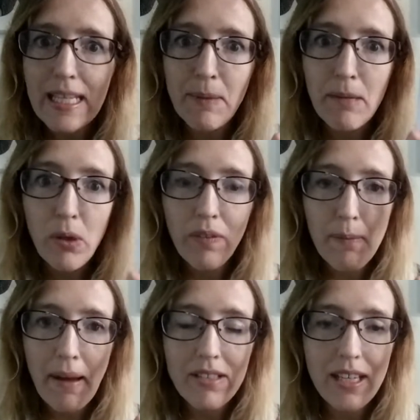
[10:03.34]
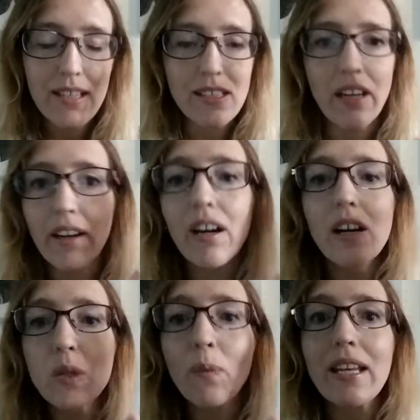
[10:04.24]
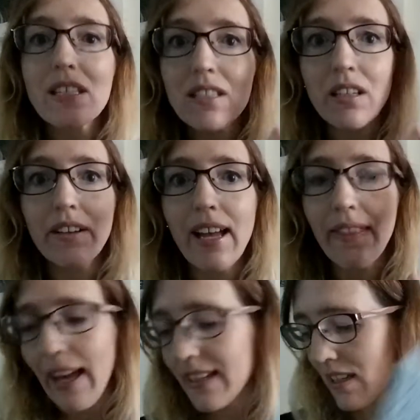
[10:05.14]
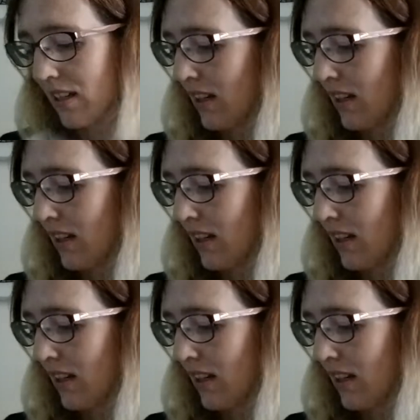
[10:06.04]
been a movie about it, so I can't wait to look at that.